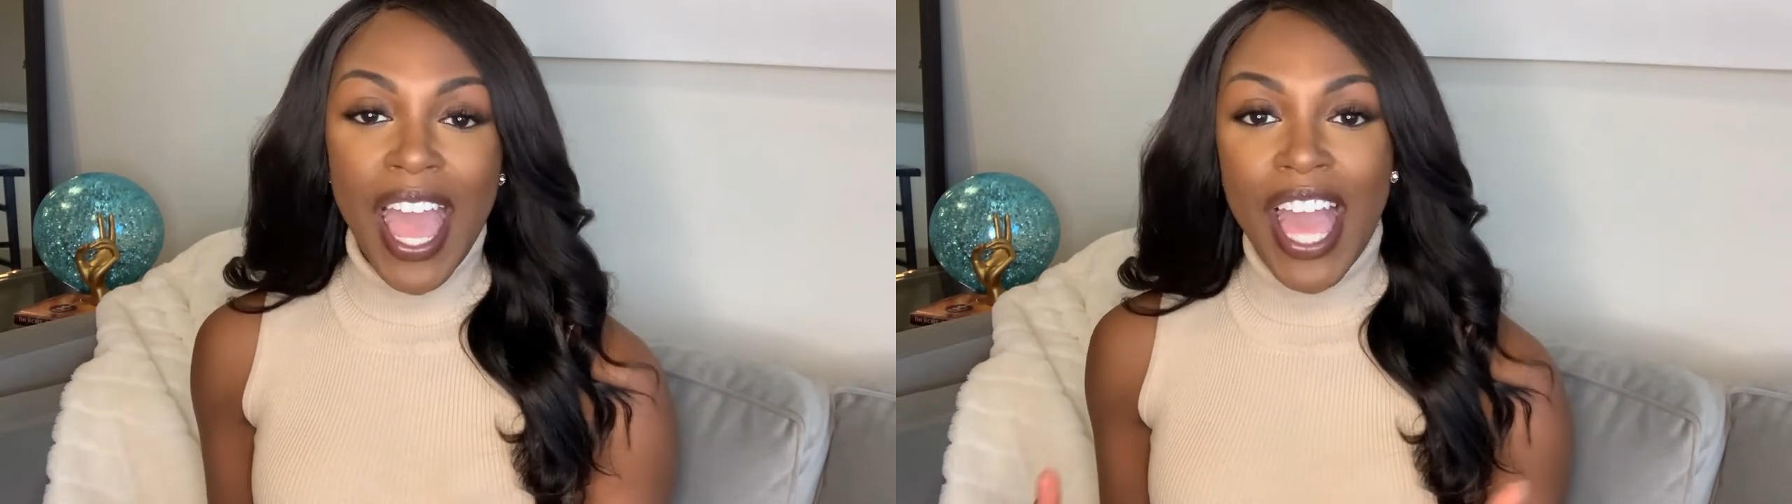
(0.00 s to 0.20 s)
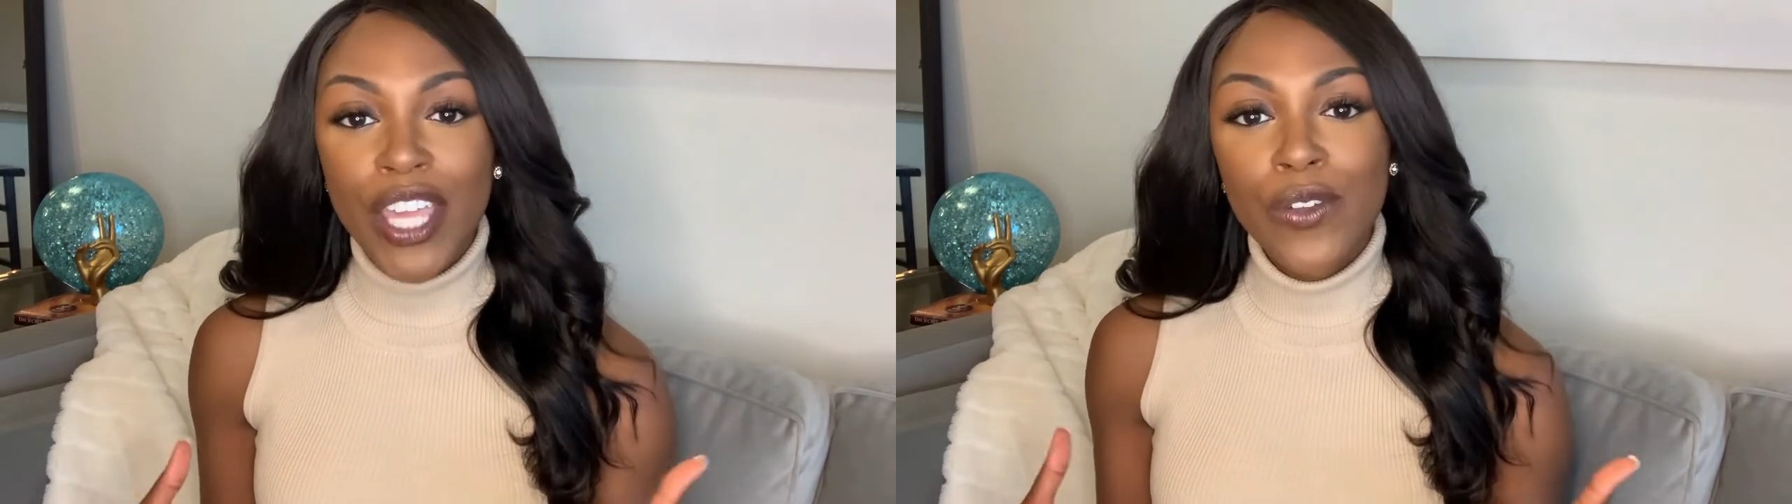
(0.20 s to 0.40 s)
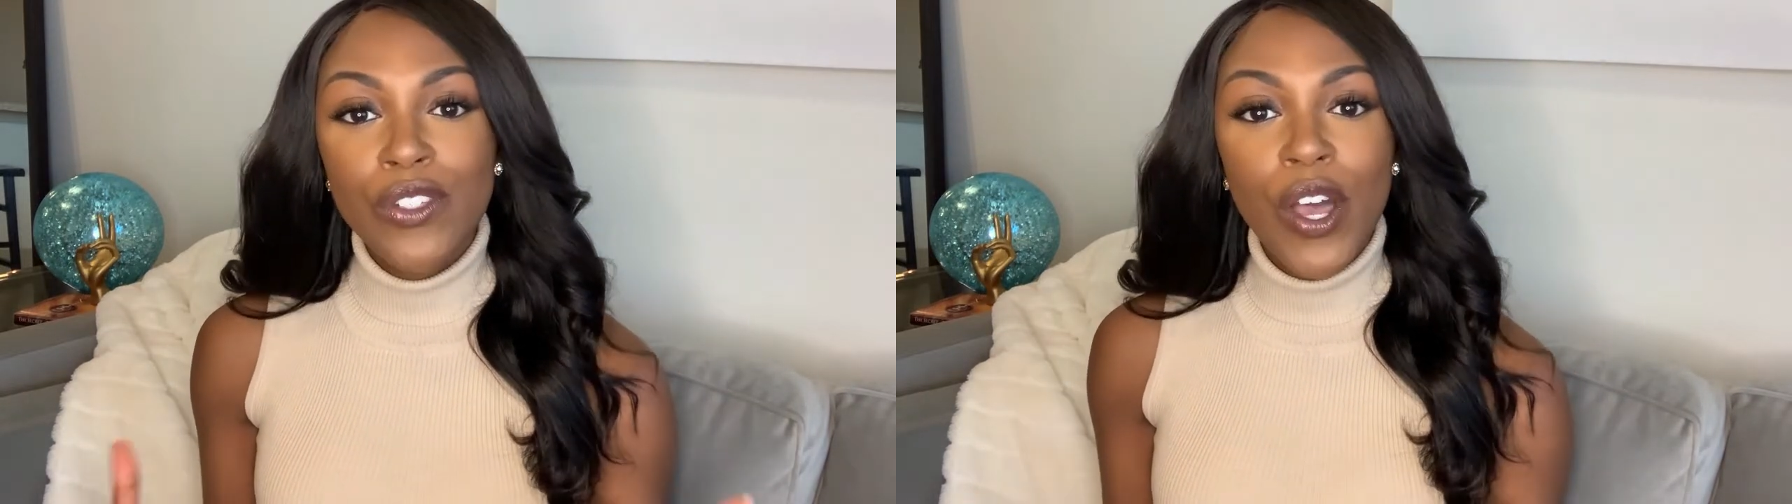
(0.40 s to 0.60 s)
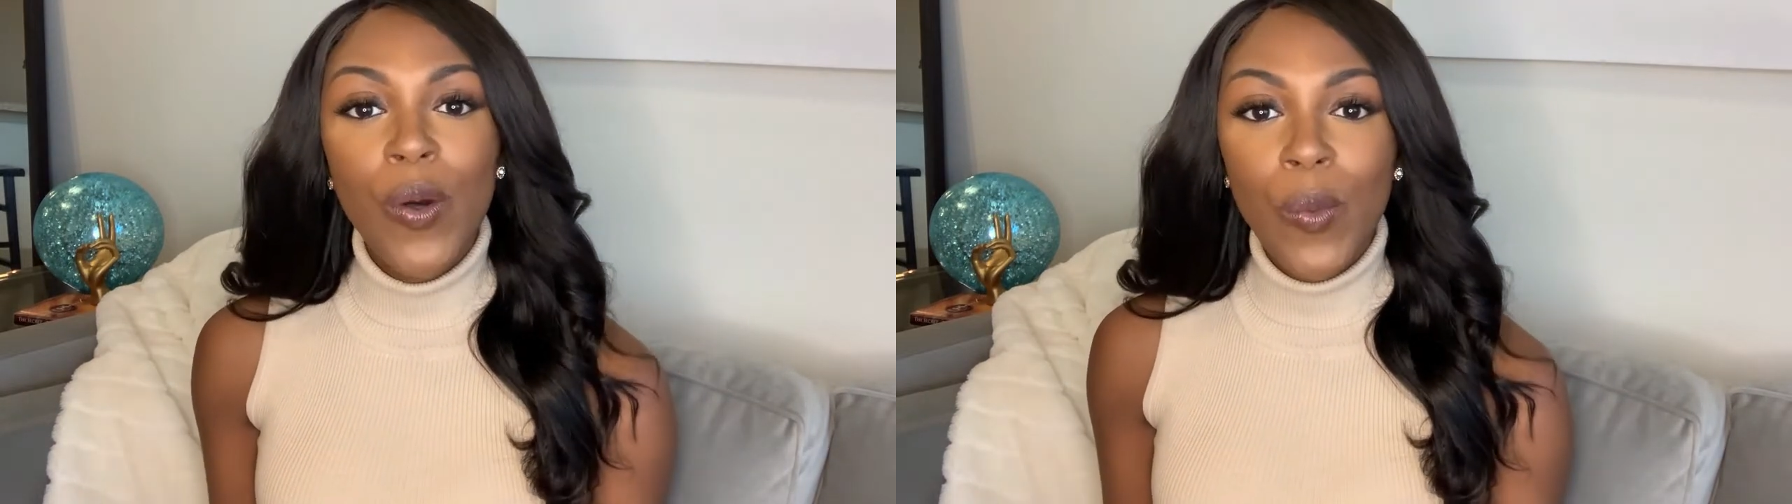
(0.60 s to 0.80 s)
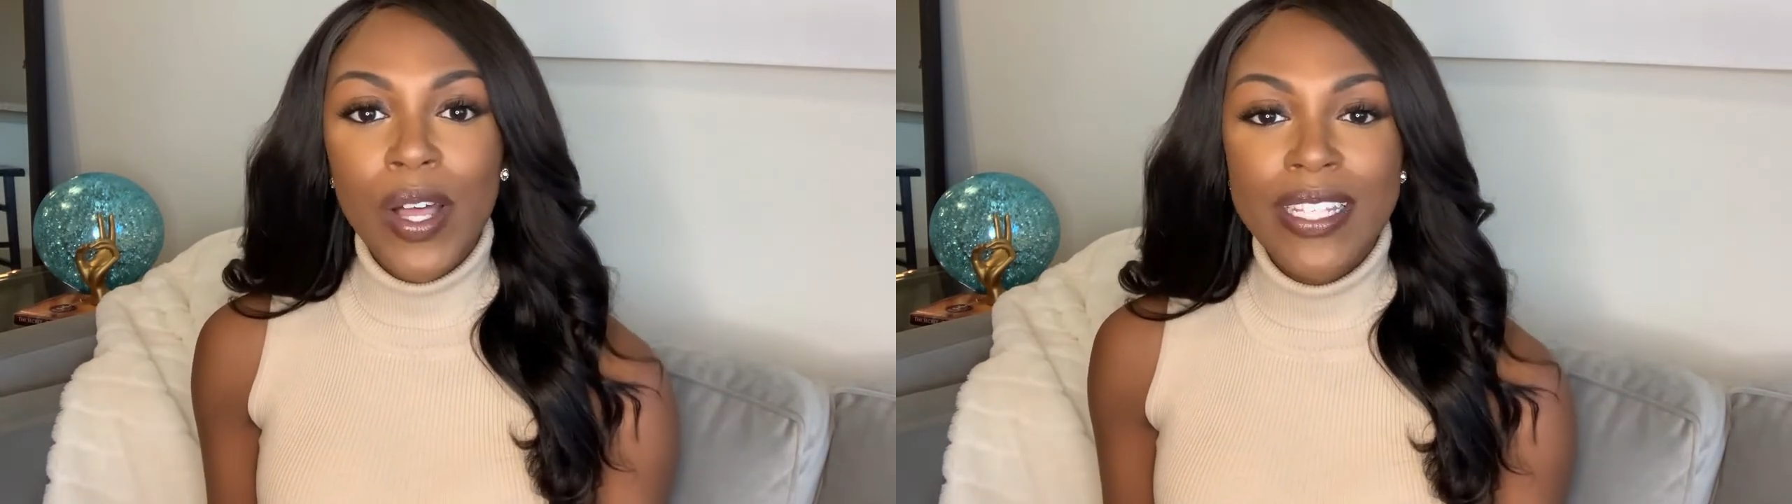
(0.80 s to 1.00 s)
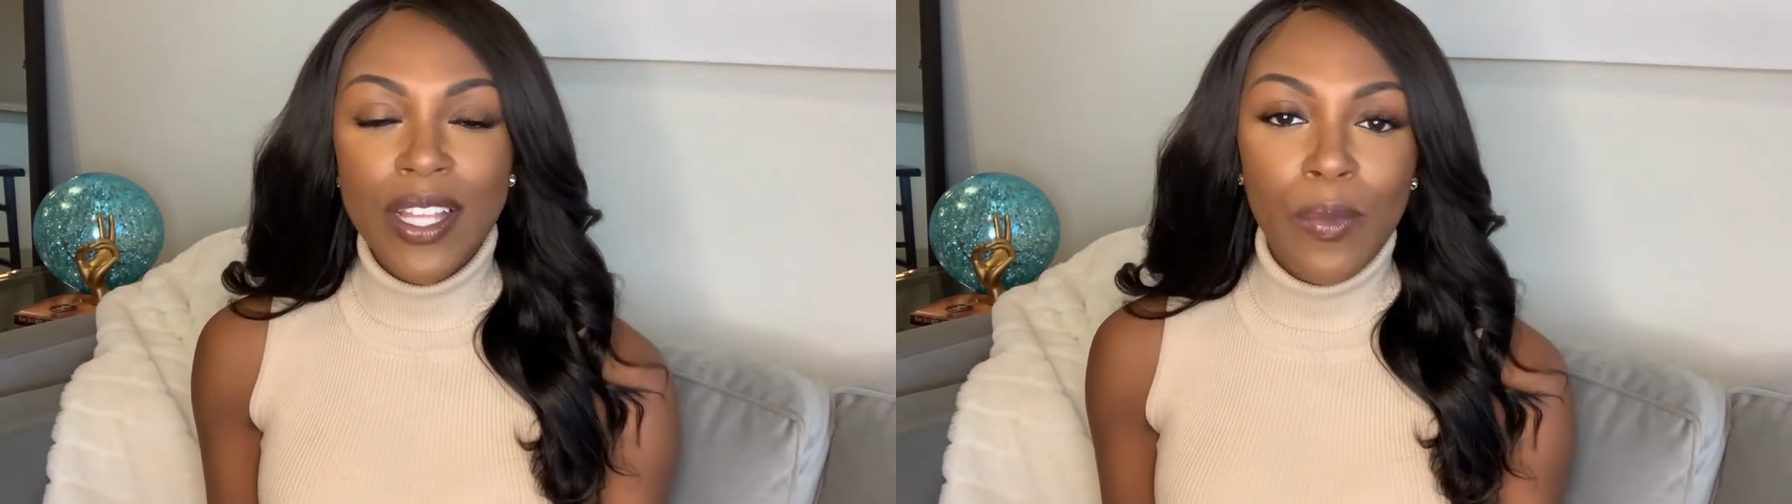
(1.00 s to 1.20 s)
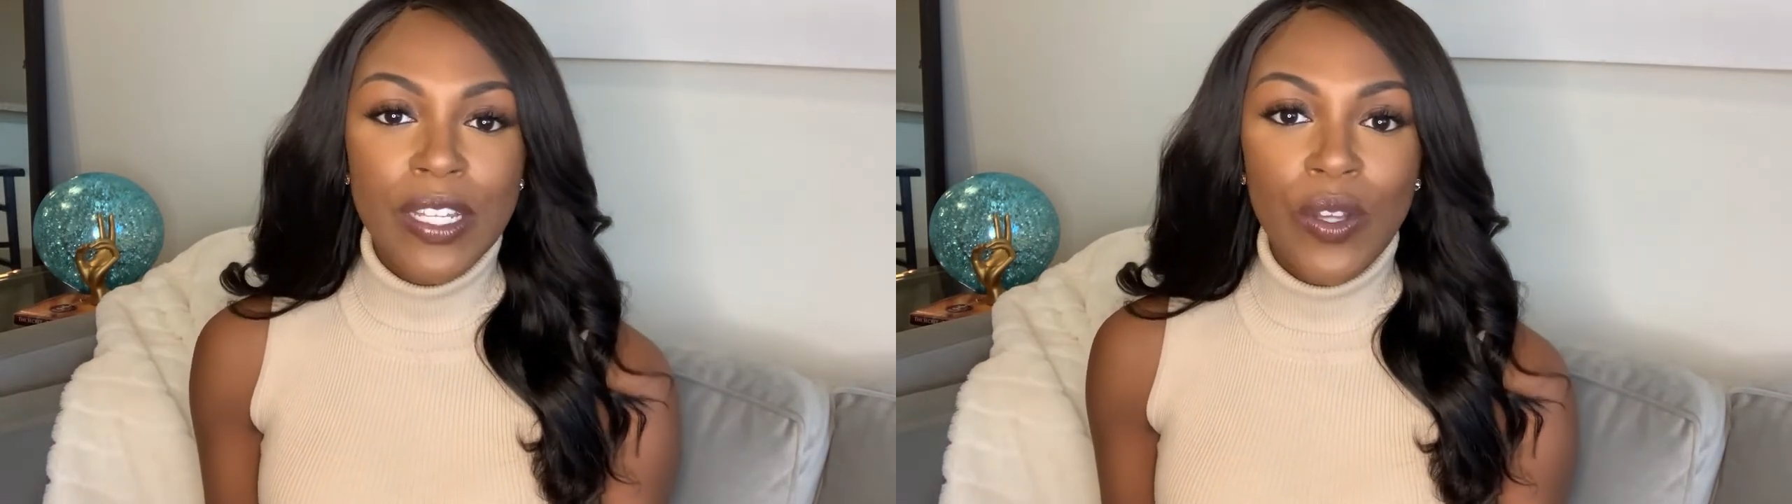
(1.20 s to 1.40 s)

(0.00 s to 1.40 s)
And you don't want someone